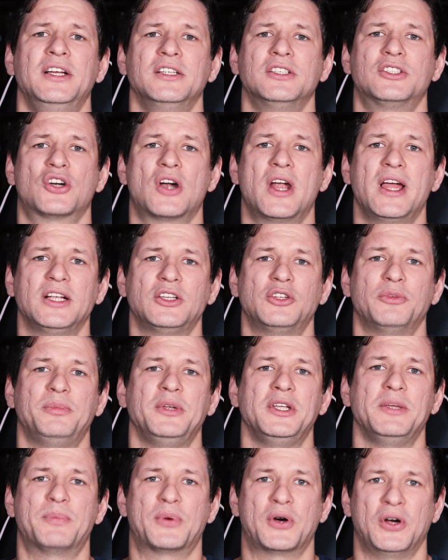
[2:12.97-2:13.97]
trying to
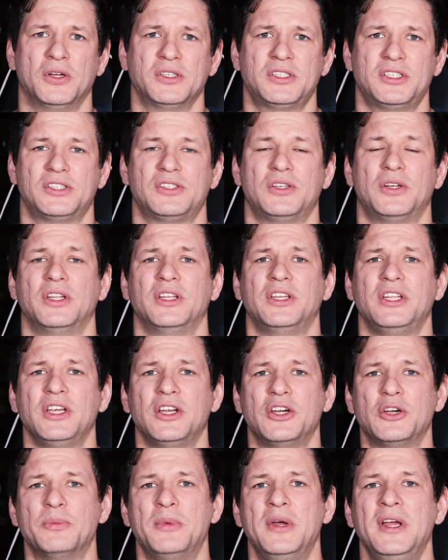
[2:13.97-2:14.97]
be processed on
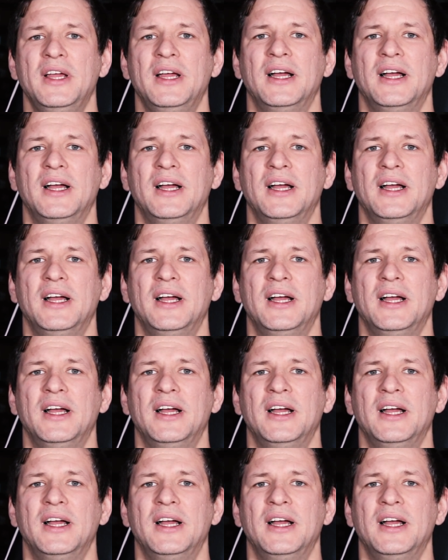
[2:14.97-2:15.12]
Ethereum.